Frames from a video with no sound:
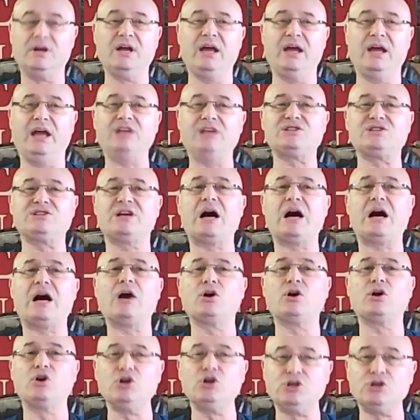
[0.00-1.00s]
It's how
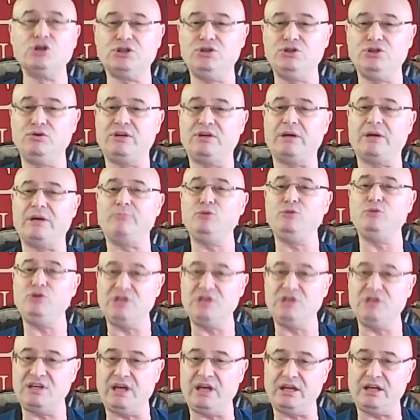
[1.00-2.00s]
good you
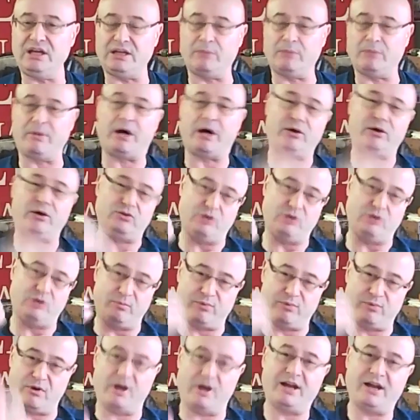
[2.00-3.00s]
communicate about your
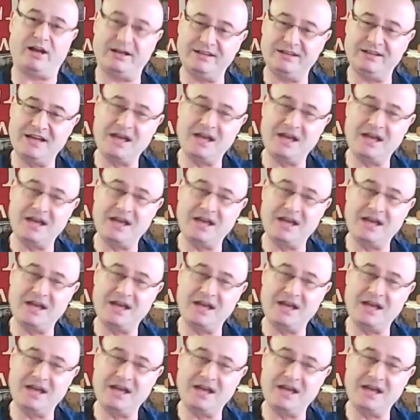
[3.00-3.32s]
product,